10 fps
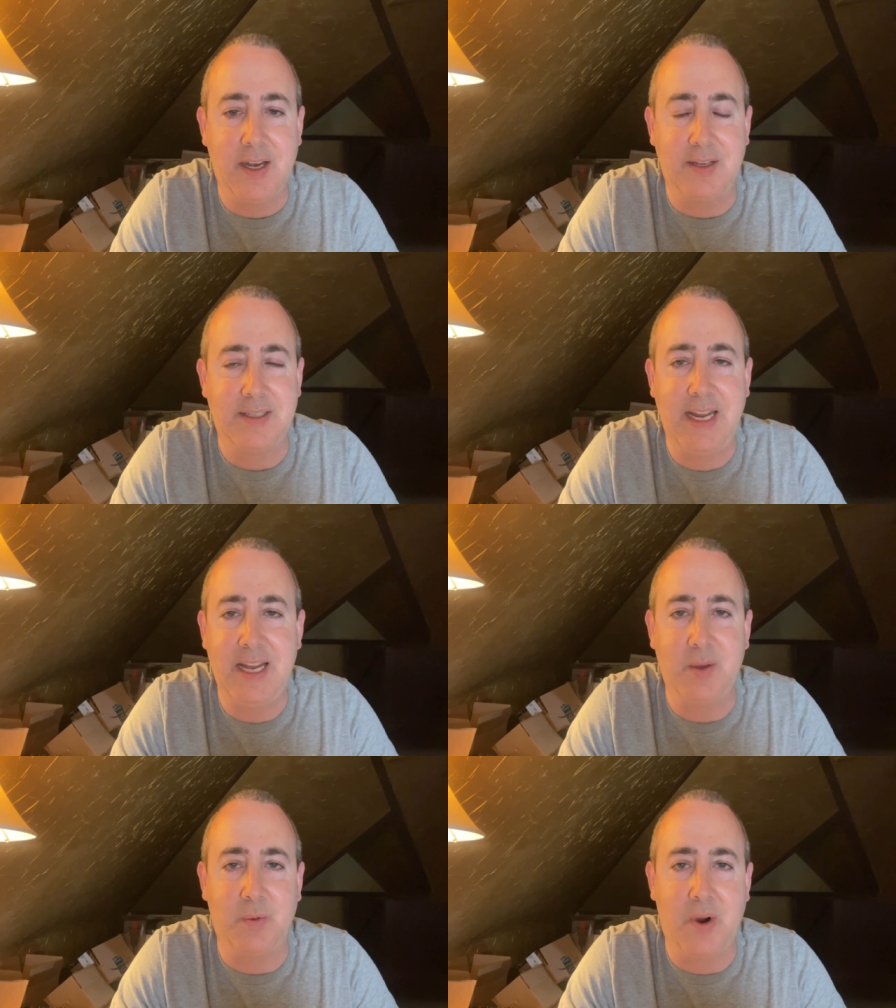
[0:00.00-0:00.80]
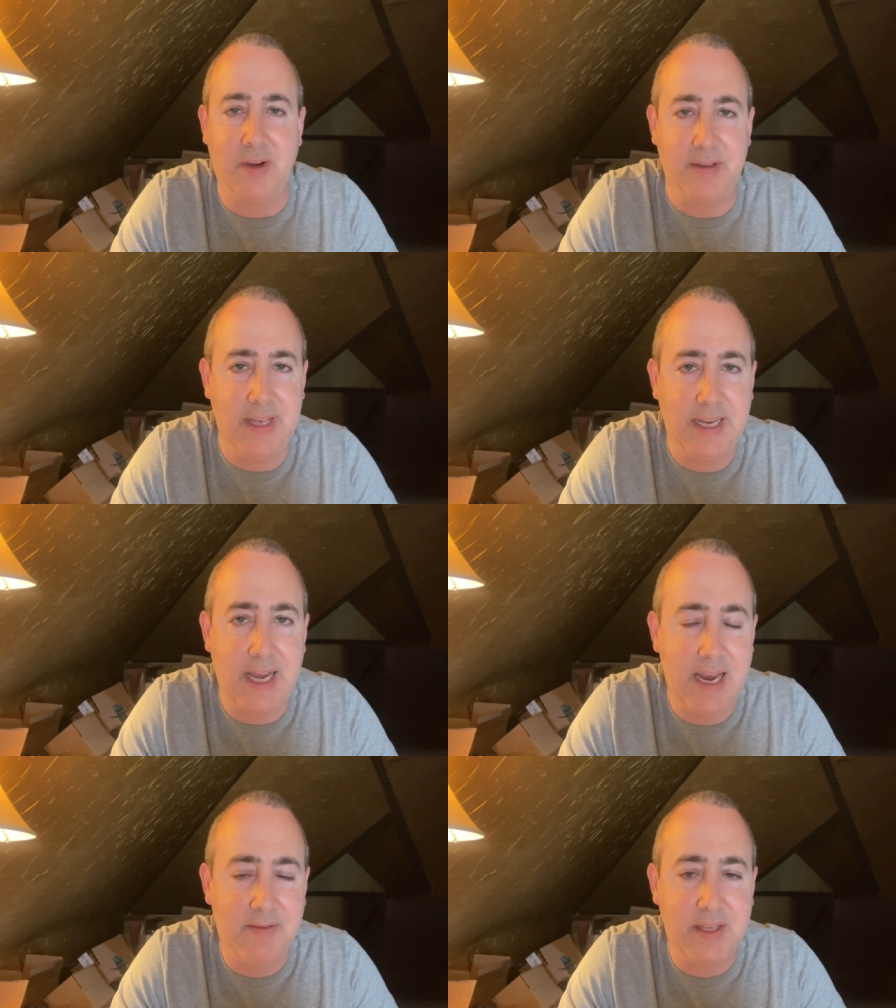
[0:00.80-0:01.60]
saying the wrong thing
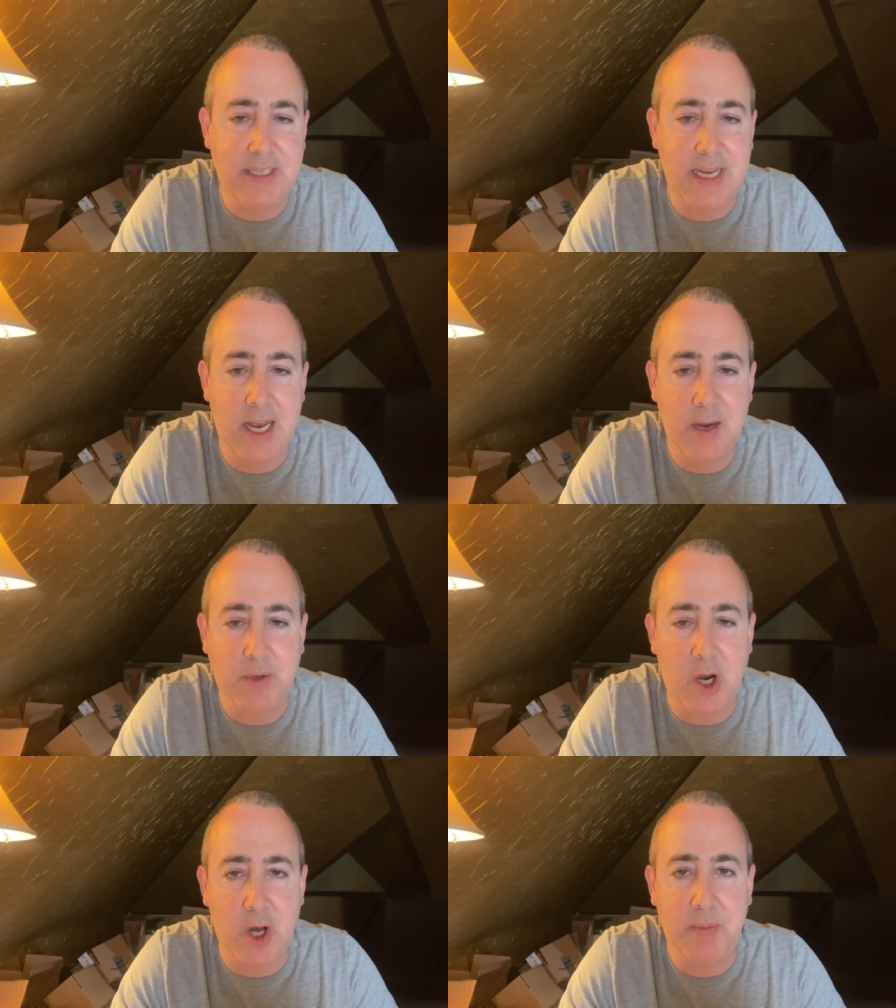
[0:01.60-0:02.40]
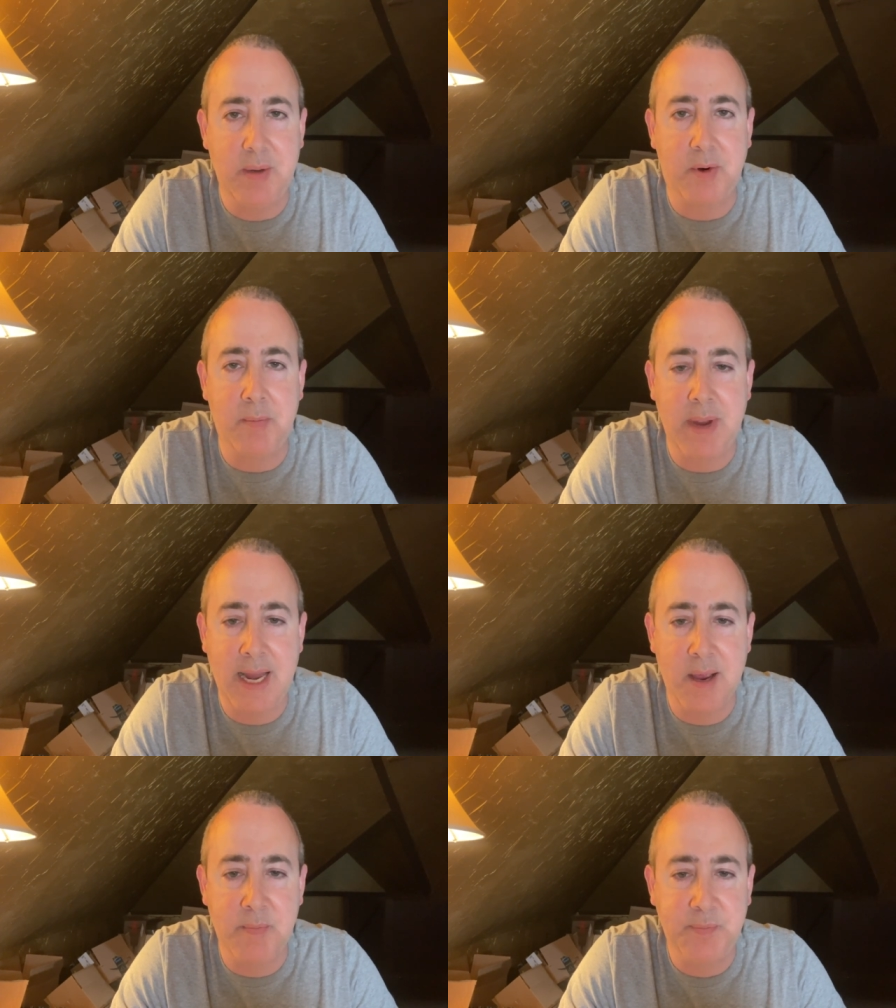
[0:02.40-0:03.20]
half the time, calling people
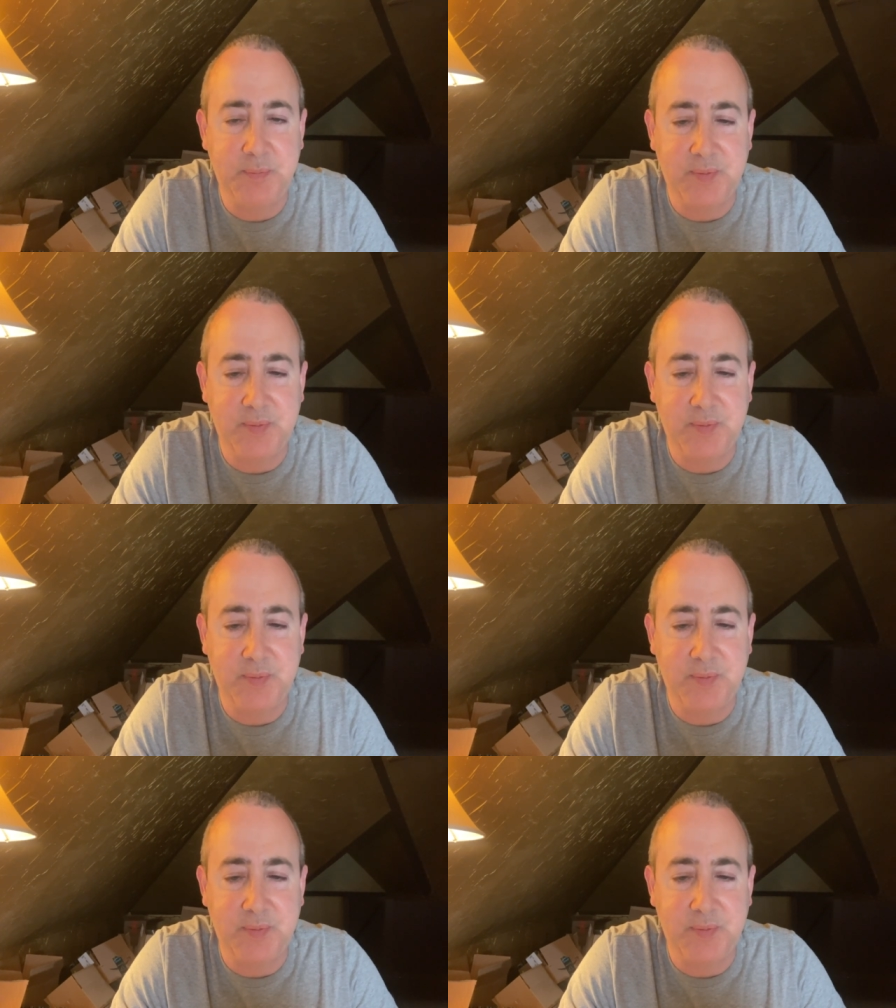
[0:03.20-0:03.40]
ma'am.